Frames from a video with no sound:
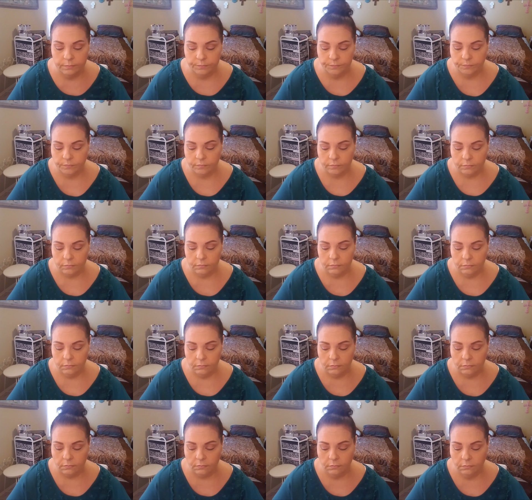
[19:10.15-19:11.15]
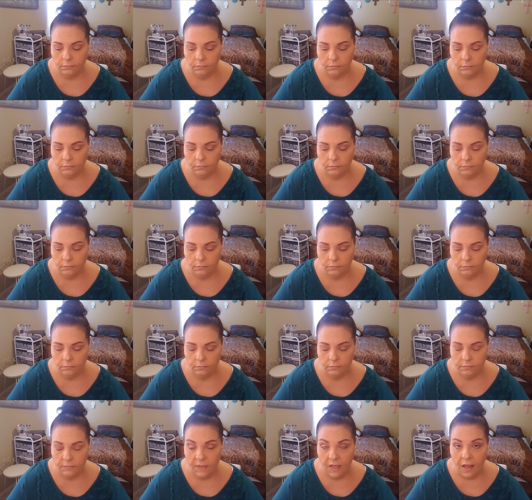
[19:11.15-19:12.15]

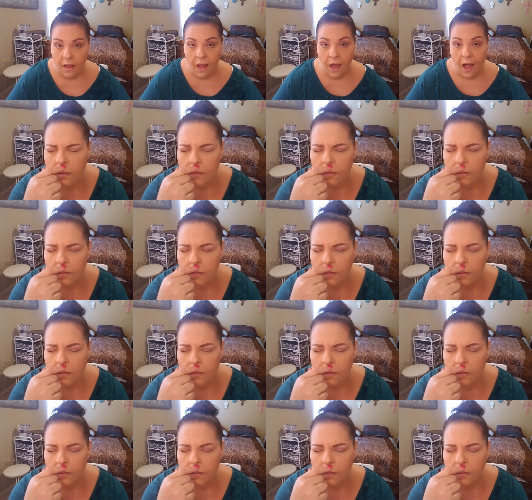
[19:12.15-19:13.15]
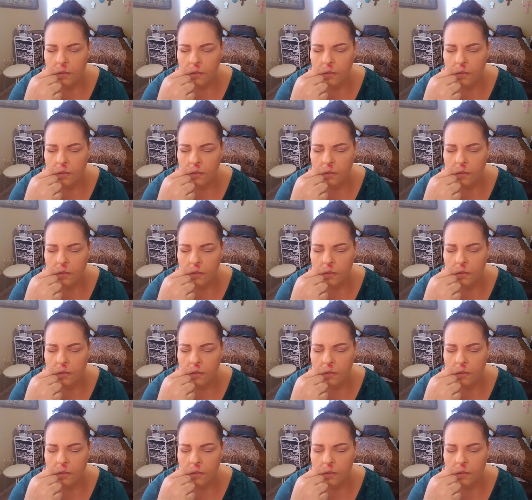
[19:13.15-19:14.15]

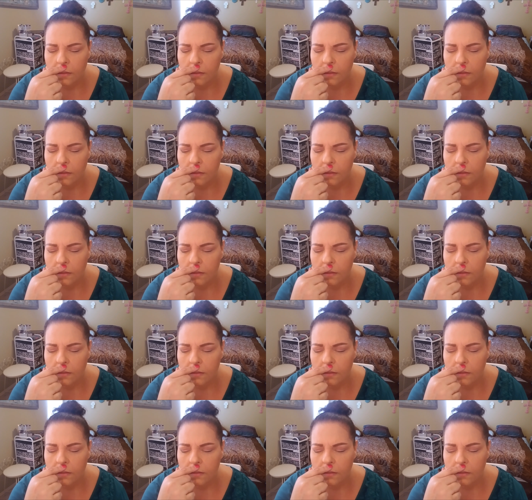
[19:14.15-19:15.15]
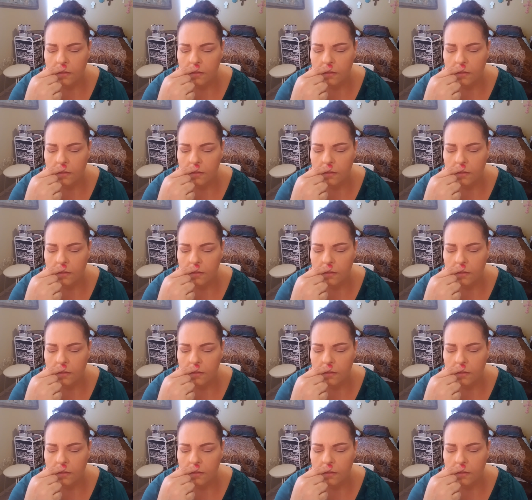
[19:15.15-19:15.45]
No one is speaking in this clip.